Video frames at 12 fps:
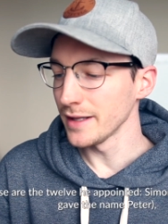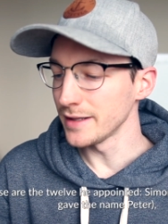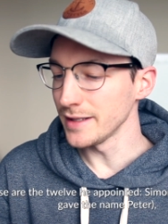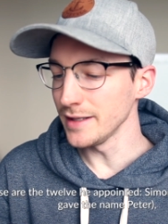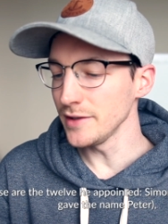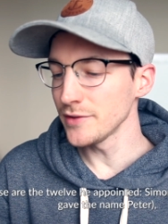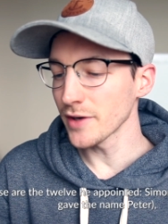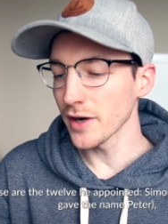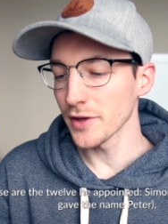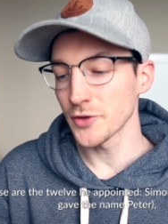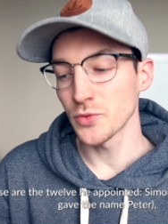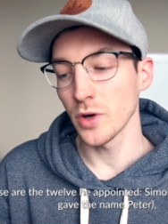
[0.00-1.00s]
These
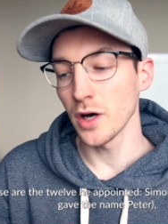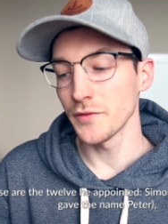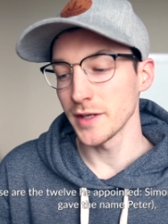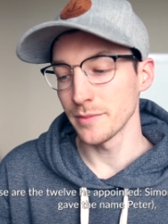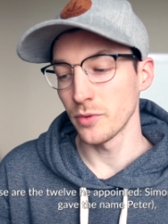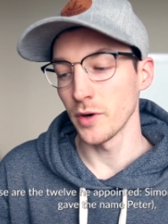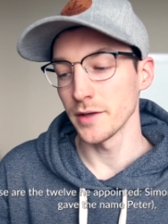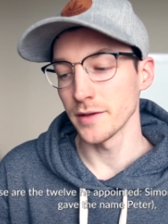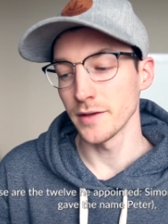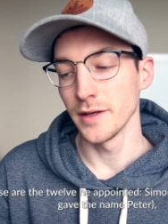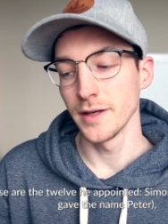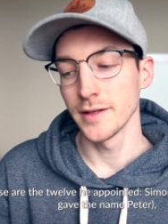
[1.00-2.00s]
are the 12 he
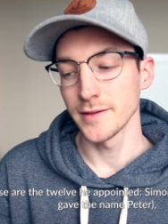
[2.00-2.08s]
appointed: